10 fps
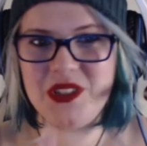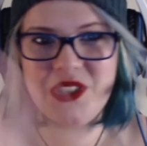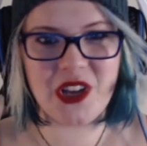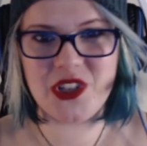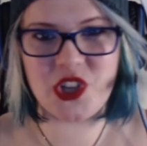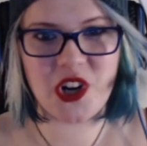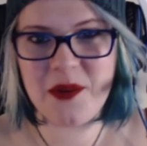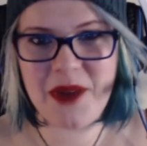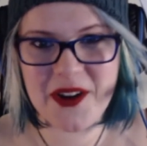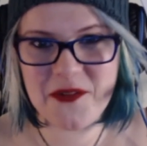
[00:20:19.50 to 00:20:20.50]
a certain
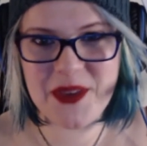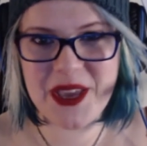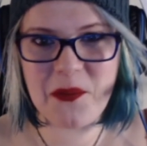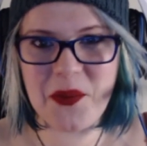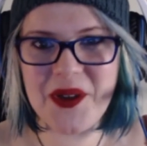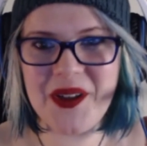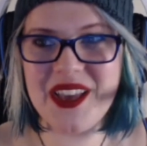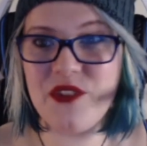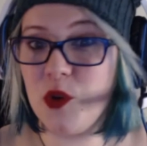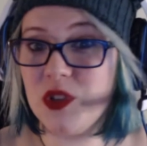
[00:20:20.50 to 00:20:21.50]
amount of people,
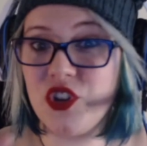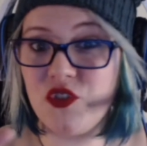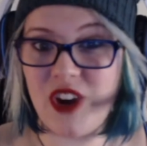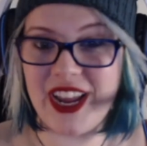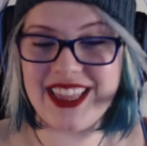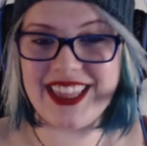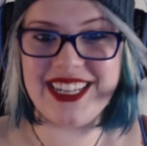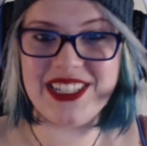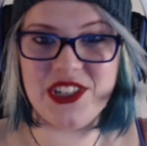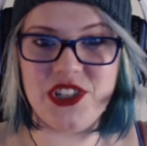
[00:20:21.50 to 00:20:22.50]
if it was the right
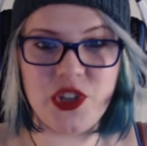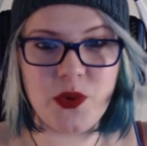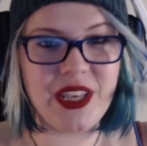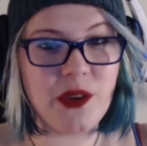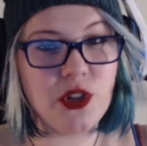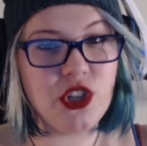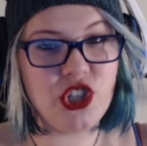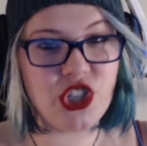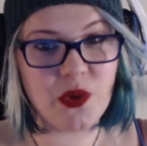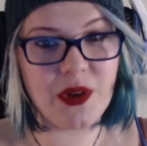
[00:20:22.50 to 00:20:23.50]
thing to do, he would
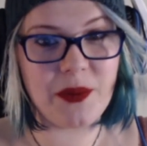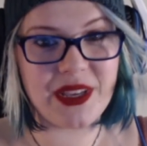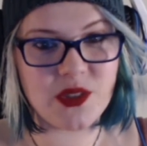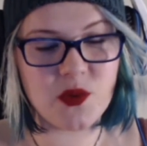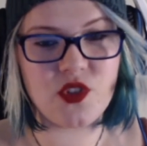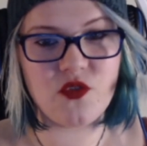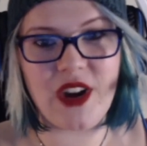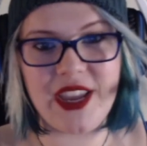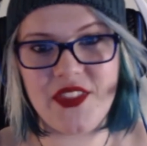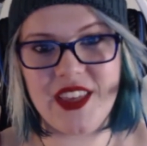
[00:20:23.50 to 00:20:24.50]
do it because it was the
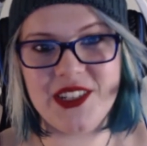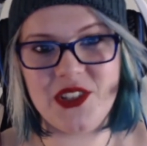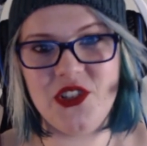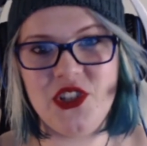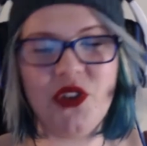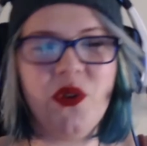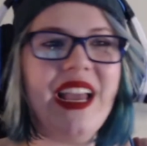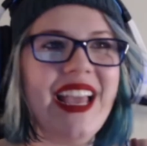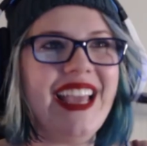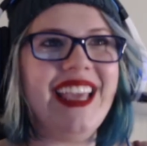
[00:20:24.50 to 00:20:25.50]
right thing to do.
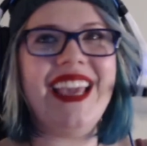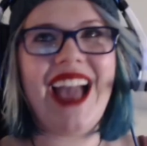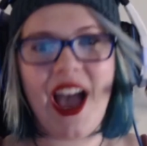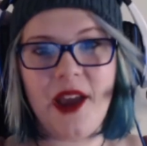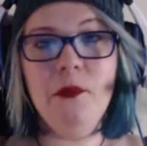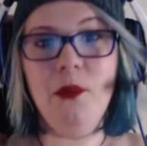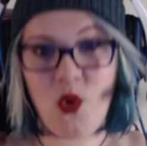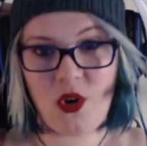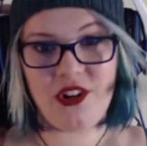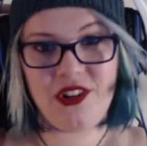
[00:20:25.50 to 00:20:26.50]
He had
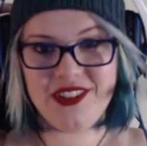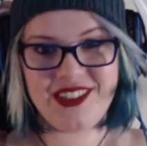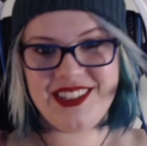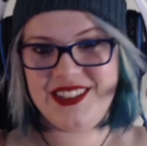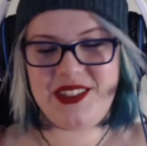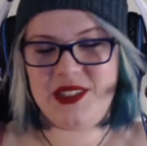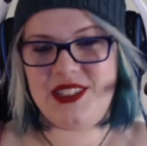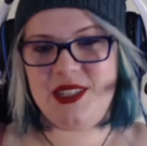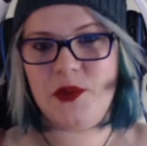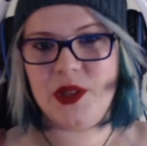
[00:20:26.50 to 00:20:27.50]
morals. It's
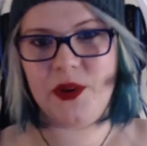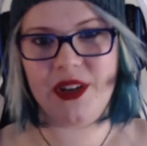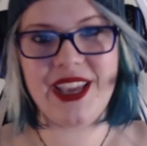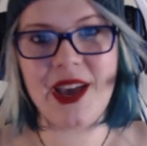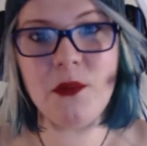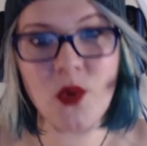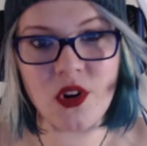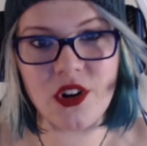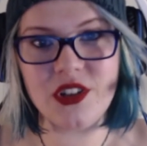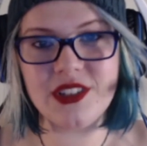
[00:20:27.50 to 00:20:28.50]
simply put, he had
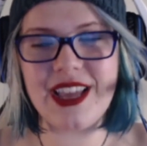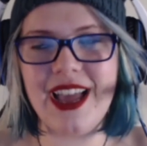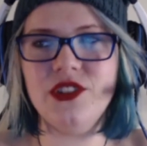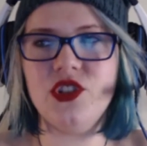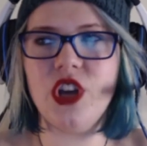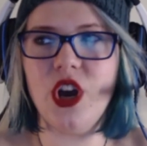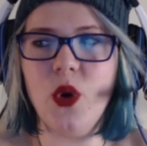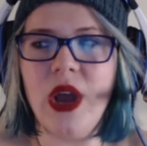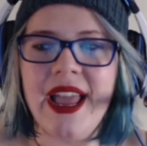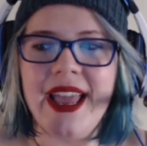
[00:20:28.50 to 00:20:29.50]
morals. And so
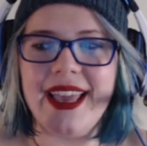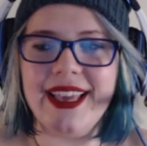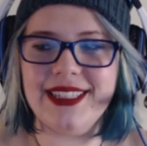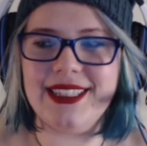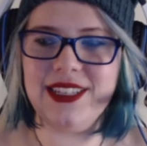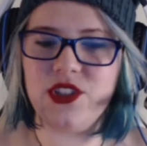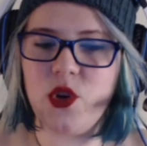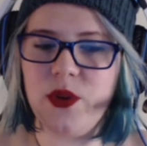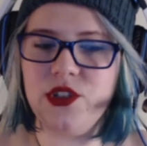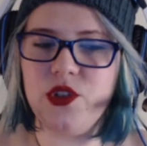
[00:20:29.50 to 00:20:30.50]
is this
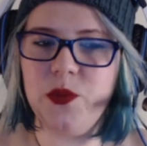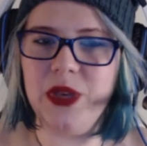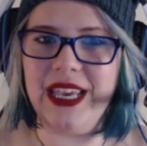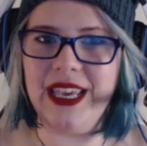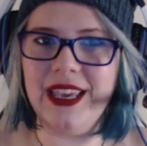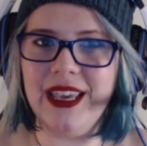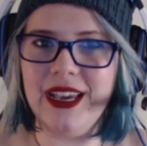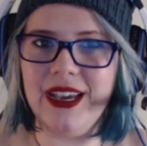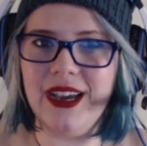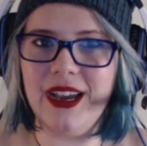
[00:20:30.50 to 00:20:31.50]
going to be
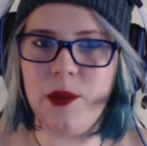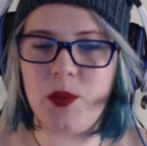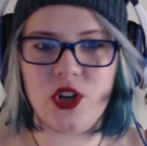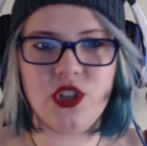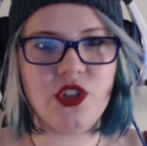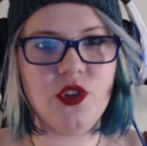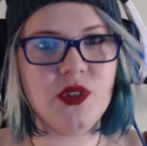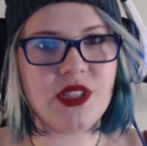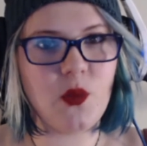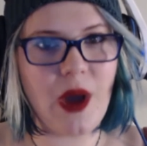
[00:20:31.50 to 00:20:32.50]
a person who
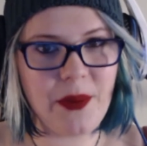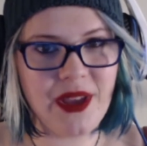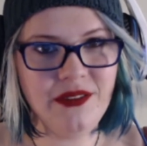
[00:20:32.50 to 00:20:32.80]
is a weapon?